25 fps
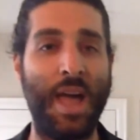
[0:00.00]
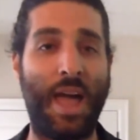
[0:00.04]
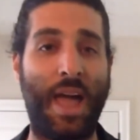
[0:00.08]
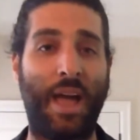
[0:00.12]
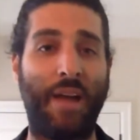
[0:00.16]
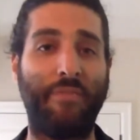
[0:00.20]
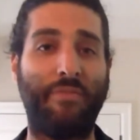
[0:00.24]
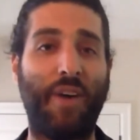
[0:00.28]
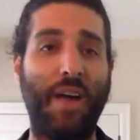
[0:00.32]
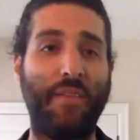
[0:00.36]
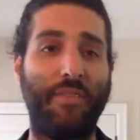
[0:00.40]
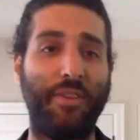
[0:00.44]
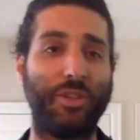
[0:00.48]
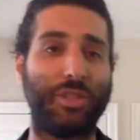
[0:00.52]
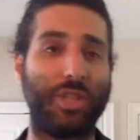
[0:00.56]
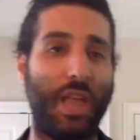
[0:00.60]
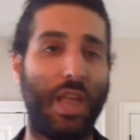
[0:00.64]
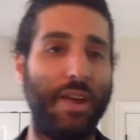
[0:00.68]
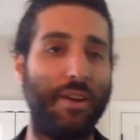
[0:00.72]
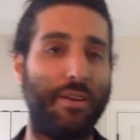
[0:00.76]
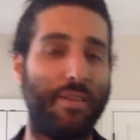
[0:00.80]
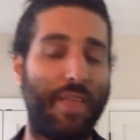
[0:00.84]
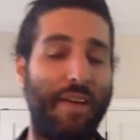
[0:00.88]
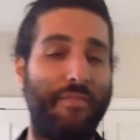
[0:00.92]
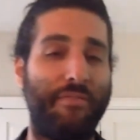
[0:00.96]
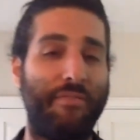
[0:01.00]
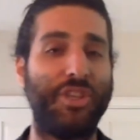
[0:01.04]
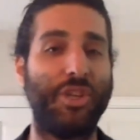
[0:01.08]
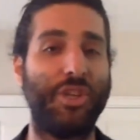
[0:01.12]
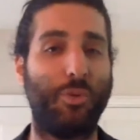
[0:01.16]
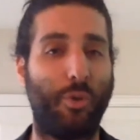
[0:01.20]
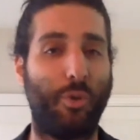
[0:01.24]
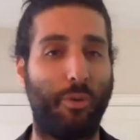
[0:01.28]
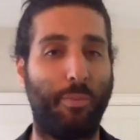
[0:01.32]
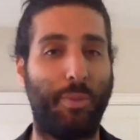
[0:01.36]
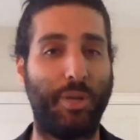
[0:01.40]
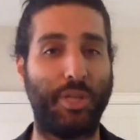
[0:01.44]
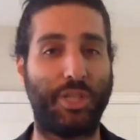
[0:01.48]
And 5 years later, that
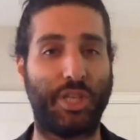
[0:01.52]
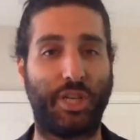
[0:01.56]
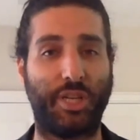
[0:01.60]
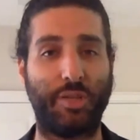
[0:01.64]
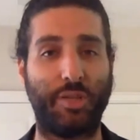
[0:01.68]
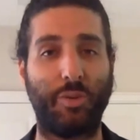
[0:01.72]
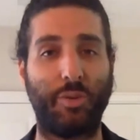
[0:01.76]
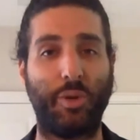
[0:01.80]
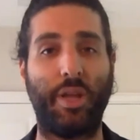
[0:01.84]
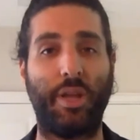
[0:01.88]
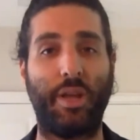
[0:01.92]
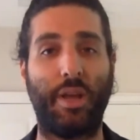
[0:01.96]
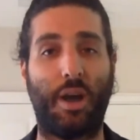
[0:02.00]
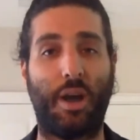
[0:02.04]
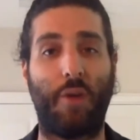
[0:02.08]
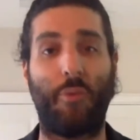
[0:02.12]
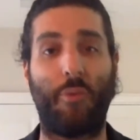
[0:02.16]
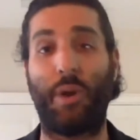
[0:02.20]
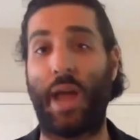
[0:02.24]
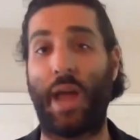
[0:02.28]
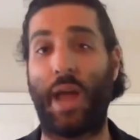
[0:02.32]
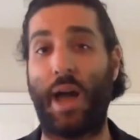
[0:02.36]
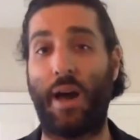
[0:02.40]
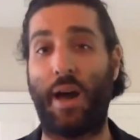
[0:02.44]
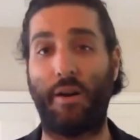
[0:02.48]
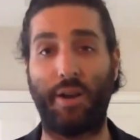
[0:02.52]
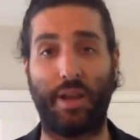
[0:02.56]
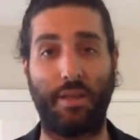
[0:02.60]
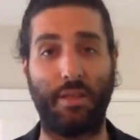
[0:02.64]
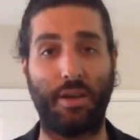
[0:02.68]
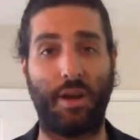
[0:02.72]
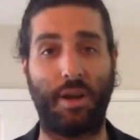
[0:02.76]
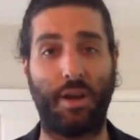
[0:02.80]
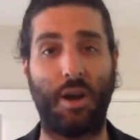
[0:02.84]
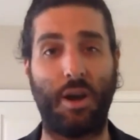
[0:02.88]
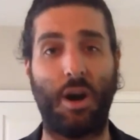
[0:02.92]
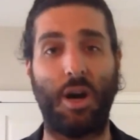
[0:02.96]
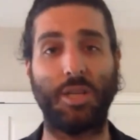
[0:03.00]
vision we were pitching is really a reality.
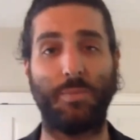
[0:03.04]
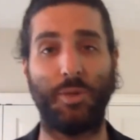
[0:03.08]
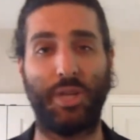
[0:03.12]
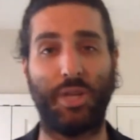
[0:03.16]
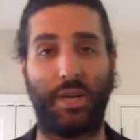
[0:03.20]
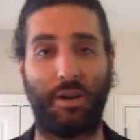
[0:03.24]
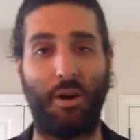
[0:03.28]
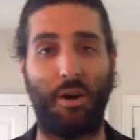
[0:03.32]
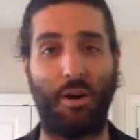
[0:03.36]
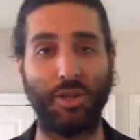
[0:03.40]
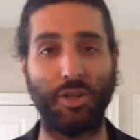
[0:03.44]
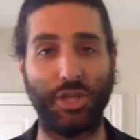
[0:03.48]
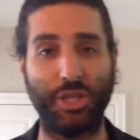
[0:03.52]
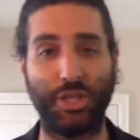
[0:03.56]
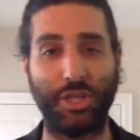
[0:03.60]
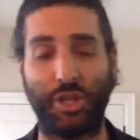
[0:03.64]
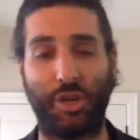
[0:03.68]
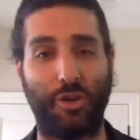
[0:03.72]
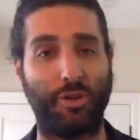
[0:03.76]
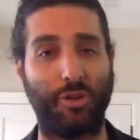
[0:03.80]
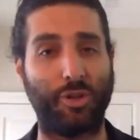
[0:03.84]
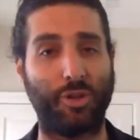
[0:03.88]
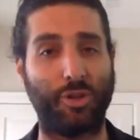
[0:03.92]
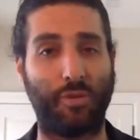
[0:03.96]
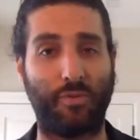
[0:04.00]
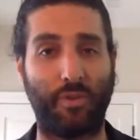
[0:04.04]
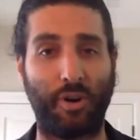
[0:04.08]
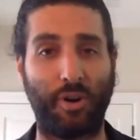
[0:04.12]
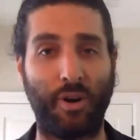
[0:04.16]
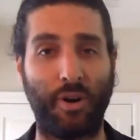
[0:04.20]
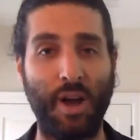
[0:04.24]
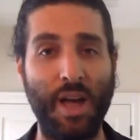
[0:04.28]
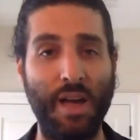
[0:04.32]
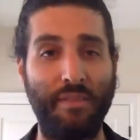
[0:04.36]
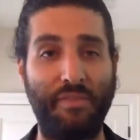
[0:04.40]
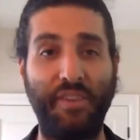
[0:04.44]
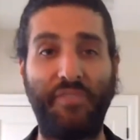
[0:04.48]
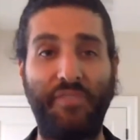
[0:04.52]
The Cosmos technology secures
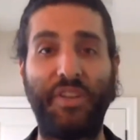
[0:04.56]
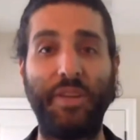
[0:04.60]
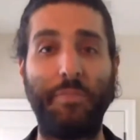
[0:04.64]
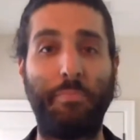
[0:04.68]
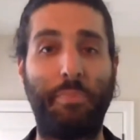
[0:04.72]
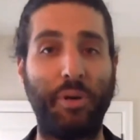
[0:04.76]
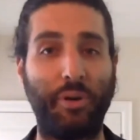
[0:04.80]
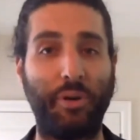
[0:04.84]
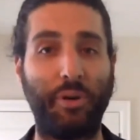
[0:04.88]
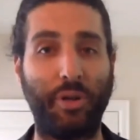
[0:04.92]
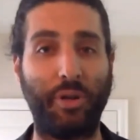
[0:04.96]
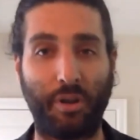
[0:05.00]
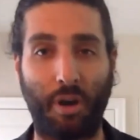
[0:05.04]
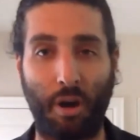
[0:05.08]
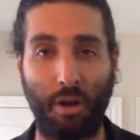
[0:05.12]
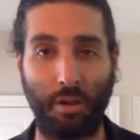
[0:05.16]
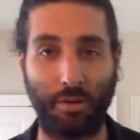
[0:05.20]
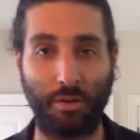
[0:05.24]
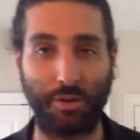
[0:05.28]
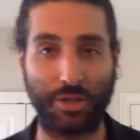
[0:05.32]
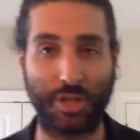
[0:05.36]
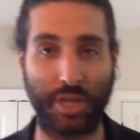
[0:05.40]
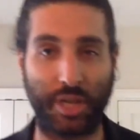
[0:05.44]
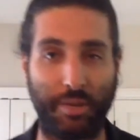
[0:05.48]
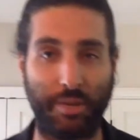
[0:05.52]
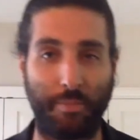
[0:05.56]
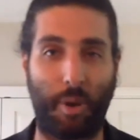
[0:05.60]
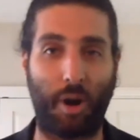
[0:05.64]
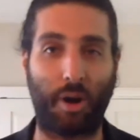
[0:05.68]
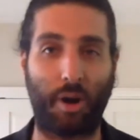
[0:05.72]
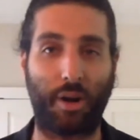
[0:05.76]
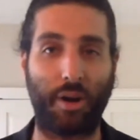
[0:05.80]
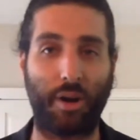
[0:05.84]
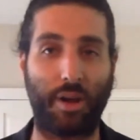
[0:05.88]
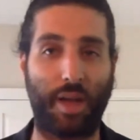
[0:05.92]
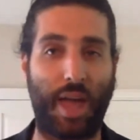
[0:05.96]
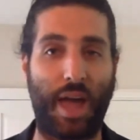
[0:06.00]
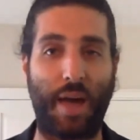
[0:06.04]
over $50 billion in
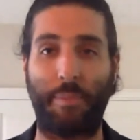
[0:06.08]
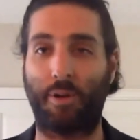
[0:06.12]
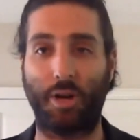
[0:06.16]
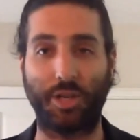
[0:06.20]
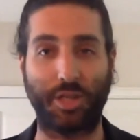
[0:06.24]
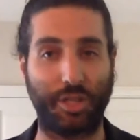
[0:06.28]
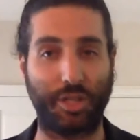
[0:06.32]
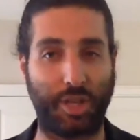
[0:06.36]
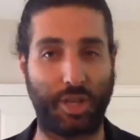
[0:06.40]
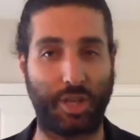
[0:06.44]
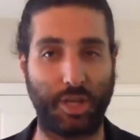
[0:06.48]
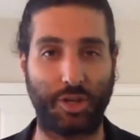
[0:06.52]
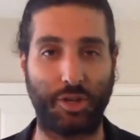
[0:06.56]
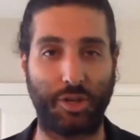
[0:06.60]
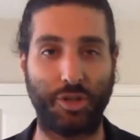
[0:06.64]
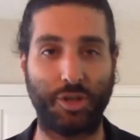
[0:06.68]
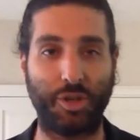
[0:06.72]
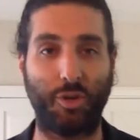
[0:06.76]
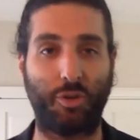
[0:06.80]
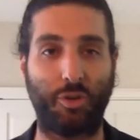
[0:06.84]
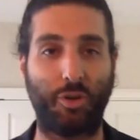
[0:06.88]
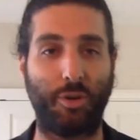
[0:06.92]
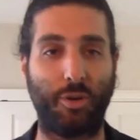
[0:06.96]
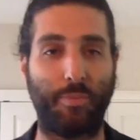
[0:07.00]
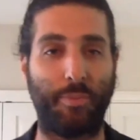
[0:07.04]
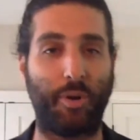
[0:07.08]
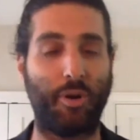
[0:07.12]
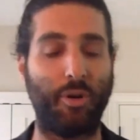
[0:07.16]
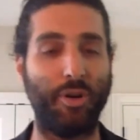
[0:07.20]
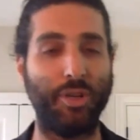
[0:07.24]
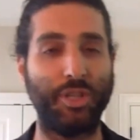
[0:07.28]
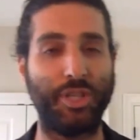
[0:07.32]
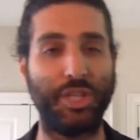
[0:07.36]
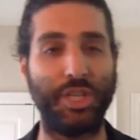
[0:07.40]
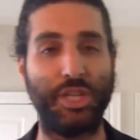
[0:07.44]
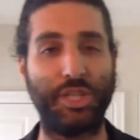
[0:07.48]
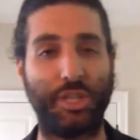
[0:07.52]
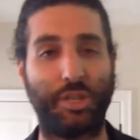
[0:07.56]
market cap across a dozen or so
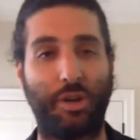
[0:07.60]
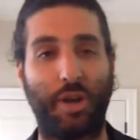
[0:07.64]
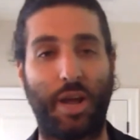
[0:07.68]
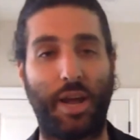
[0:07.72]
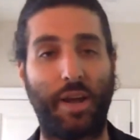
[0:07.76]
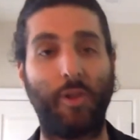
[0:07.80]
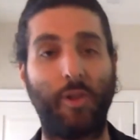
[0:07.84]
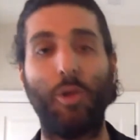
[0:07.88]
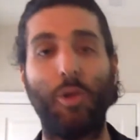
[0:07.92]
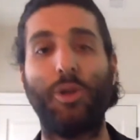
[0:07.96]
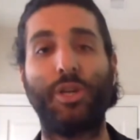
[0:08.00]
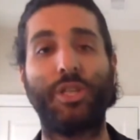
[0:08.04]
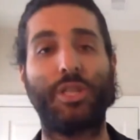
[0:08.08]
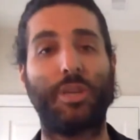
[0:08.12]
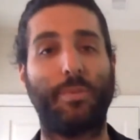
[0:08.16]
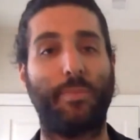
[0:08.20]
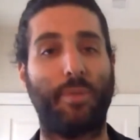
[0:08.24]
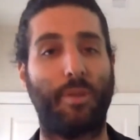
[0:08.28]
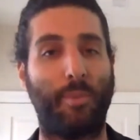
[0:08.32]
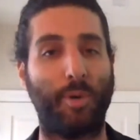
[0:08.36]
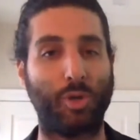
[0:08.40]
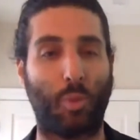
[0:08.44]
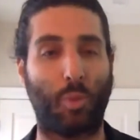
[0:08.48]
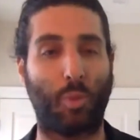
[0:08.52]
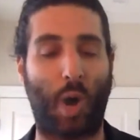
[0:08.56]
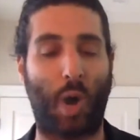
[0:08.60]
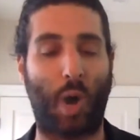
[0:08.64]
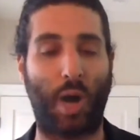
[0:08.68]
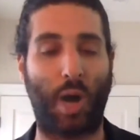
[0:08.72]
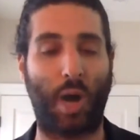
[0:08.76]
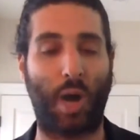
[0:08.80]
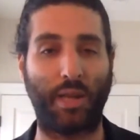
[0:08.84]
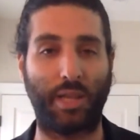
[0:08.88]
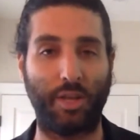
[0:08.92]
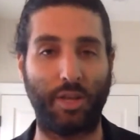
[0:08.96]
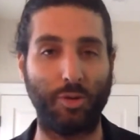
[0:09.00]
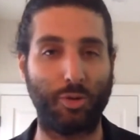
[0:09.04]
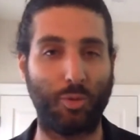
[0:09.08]
cryptocurrencies, including some of the most
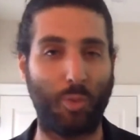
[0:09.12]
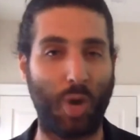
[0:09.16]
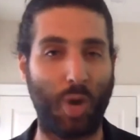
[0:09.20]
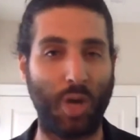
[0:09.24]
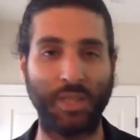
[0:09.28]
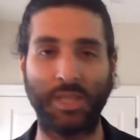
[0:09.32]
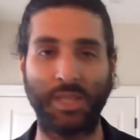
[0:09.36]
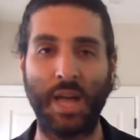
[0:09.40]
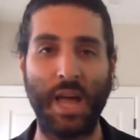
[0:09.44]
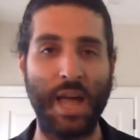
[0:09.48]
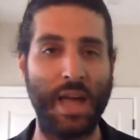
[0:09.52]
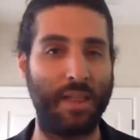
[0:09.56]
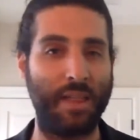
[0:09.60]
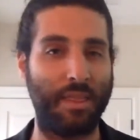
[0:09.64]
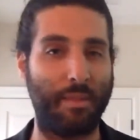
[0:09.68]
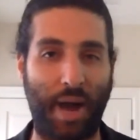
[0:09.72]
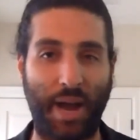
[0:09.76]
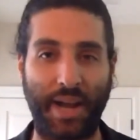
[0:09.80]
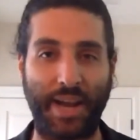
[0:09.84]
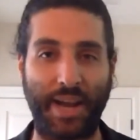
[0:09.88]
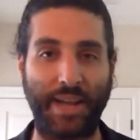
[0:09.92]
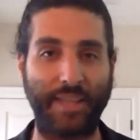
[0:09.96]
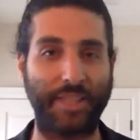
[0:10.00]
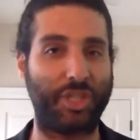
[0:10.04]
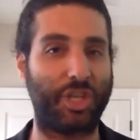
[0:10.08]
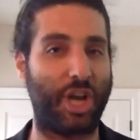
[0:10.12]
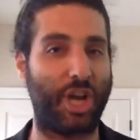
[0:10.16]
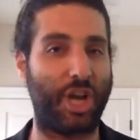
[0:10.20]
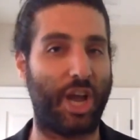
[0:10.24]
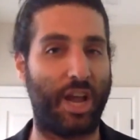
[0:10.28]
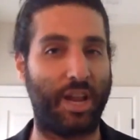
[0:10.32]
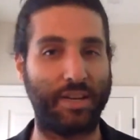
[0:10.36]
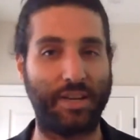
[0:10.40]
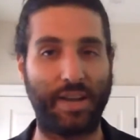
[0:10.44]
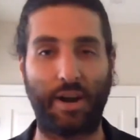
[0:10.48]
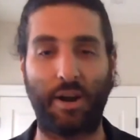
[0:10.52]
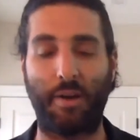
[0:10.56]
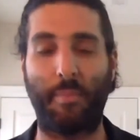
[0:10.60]
widely used ones, the Binance
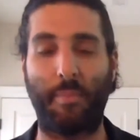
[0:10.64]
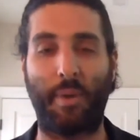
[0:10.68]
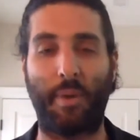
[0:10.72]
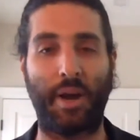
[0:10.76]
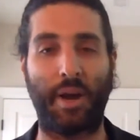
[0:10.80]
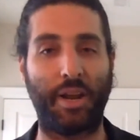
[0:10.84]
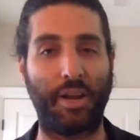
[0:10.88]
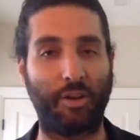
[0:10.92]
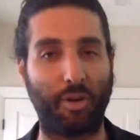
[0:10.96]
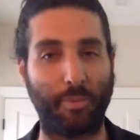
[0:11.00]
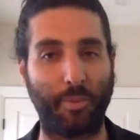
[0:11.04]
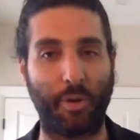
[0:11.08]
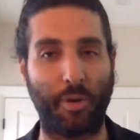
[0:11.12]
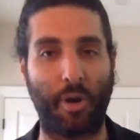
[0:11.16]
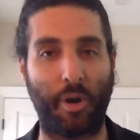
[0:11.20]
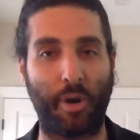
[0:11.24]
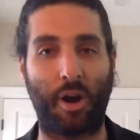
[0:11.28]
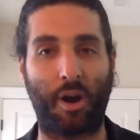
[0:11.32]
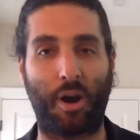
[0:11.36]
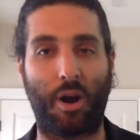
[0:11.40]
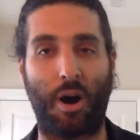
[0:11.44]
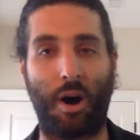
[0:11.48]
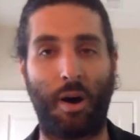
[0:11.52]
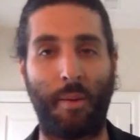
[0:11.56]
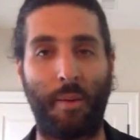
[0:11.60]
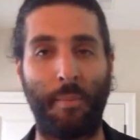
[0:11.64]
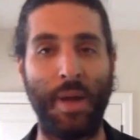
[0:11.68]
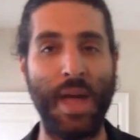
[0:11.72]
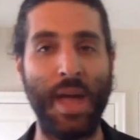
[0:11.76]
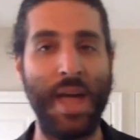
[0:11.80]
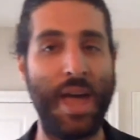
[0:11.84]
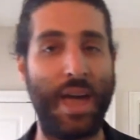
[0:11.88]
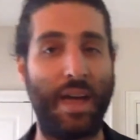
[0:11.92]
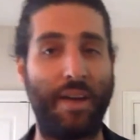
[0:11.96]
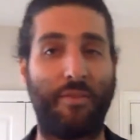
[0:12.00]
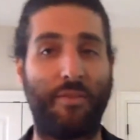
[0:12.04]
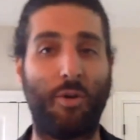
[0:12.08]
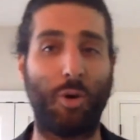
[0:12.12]
chain, Terra Money, Crypto.com,
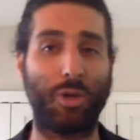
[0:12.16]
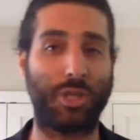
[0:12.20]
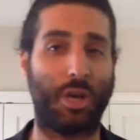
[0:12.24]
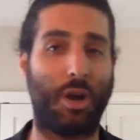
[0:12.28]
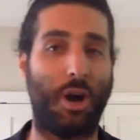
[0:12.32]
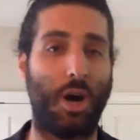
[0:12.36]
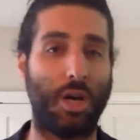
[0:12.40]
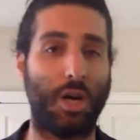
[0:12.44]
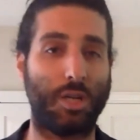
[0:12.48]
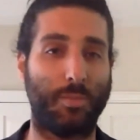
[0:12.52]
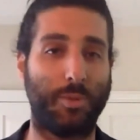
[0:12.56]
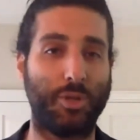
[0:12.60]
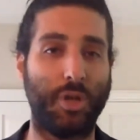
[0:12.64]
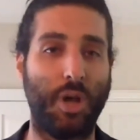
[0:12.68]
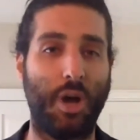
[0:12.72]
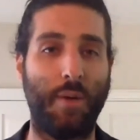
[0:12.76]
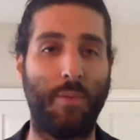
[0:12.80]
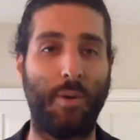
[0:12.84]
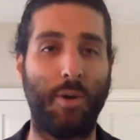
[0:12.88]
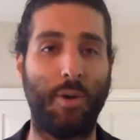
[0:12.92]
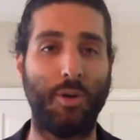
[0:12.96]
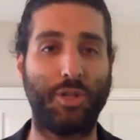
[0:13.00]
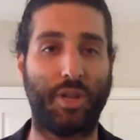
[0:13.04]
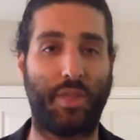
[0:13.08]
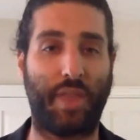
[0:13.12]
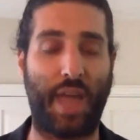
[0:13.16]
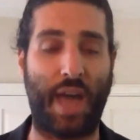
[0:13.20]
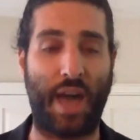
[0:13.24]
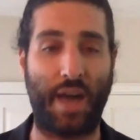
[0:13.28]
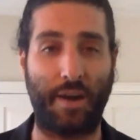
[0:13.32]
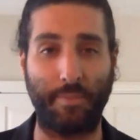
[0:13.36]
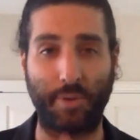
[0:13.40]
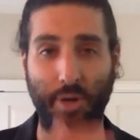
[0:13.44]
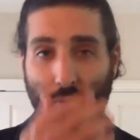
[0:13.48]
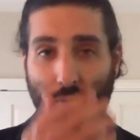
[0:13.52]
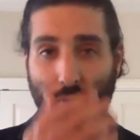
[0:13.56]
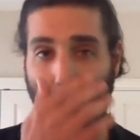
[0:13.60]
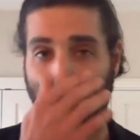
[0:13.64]
and of course the Cosmos Hub hosting the
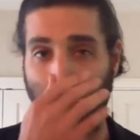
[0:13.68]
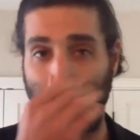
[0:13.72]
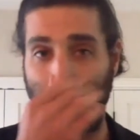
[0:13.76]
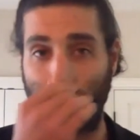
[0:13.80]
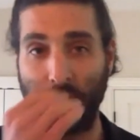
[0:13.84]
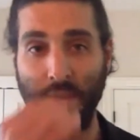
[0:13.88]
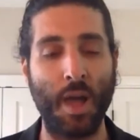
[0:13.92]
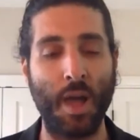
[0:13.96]
Atom token.